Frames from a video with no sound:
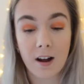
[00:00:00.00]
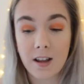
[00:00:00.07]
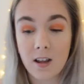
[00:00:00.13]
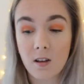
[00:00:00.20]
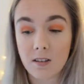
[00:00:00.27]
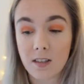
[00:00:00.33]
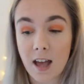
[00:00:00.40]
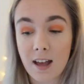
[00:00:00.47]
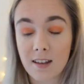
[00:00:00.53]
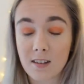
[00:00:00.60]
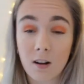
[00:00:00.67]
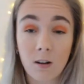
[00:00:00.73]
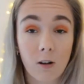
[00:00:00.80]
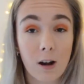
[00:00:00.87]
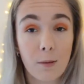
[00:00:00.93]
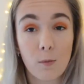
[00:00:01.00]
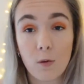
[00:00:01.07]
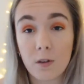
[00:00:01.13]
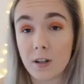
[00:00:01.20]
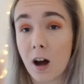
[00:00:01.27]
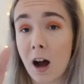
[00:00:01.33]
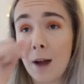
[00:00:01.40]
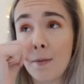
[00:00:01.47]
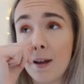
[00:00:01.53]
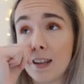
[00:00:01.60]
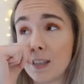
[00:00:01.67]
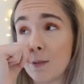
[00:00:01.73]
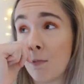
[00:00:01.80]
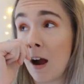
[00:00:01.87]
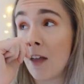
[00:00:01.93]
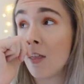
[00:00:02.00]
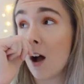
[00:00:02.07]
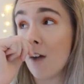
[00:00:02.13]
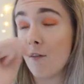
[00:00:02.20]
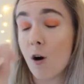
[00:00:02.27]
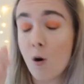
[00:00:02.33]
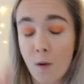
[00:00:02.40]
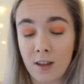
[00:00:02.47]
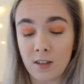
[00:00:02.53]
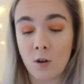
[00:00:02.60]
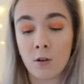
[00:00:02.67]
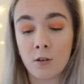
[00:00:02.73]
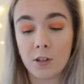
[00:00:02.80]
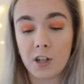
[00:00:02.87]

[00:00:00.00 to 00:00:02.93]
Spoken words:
I use their sun cream all the time. It's the brand that I've always gone